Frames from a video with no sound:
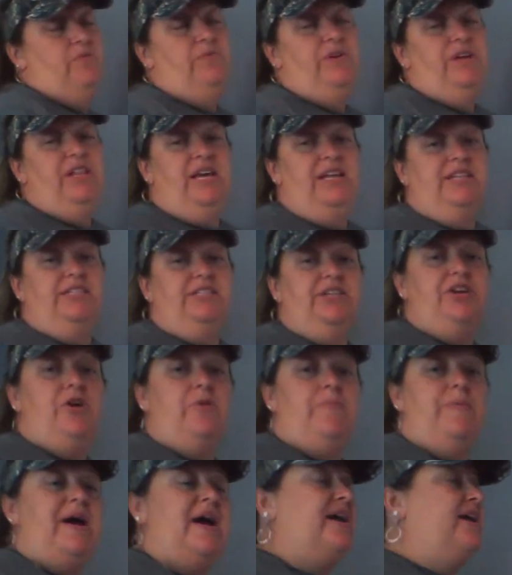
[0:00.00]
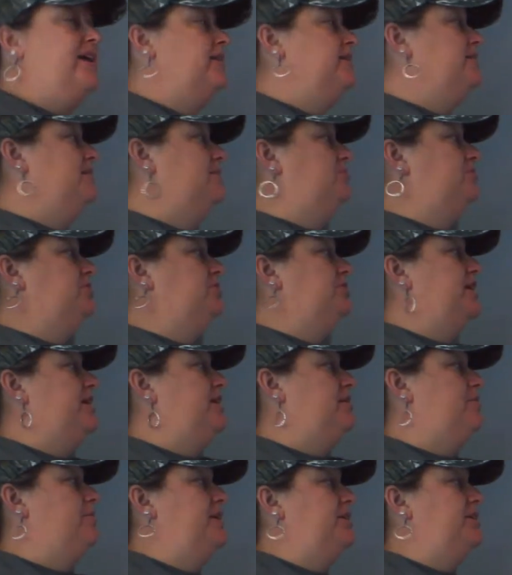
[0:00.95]
we like to go back and double
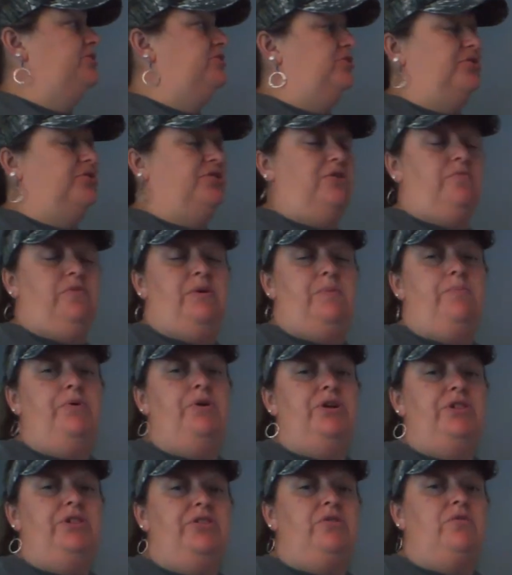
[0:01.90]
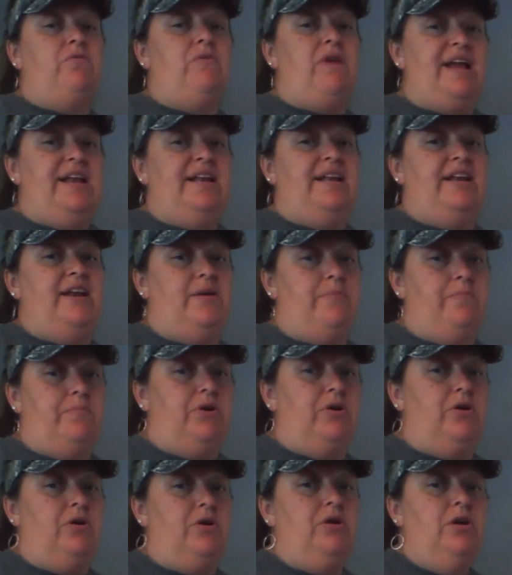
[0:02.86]
check and make sure that we put the right
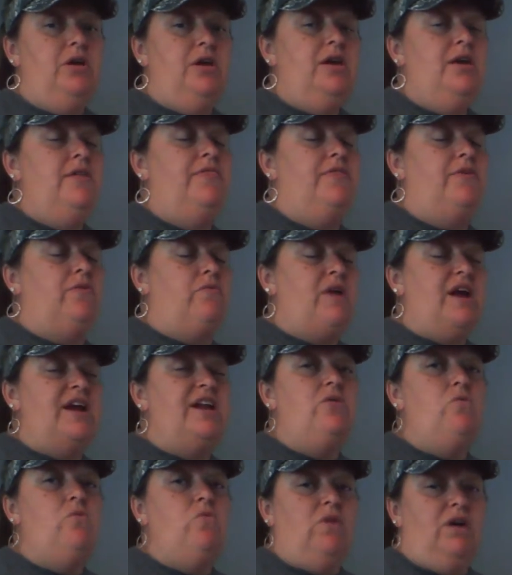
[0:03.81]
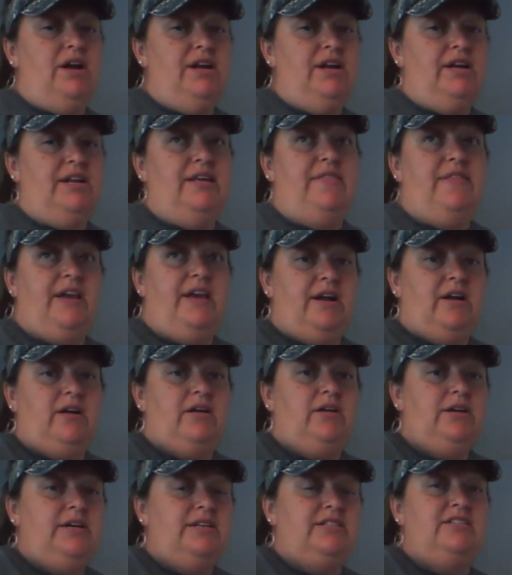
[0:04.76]
number, the right quantity
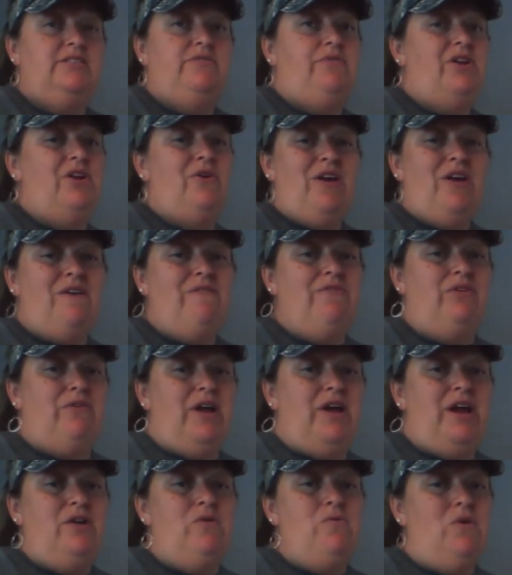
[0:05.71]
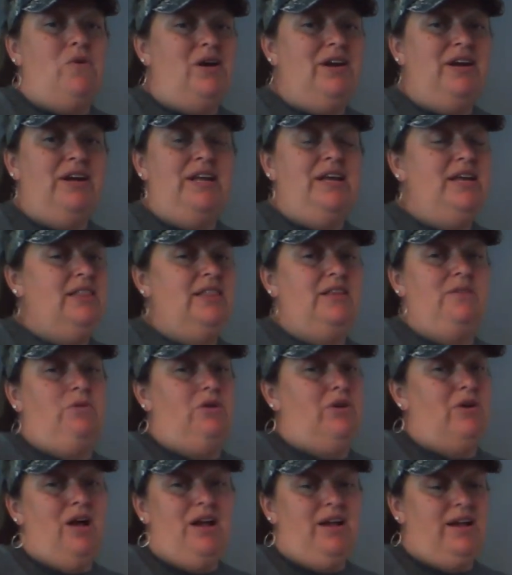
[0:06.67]
there. Because if we don't have the right quantity, then
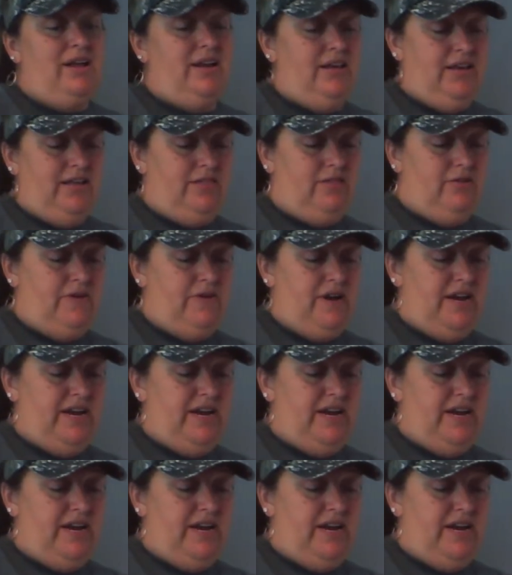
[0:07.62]
we're not going to get the right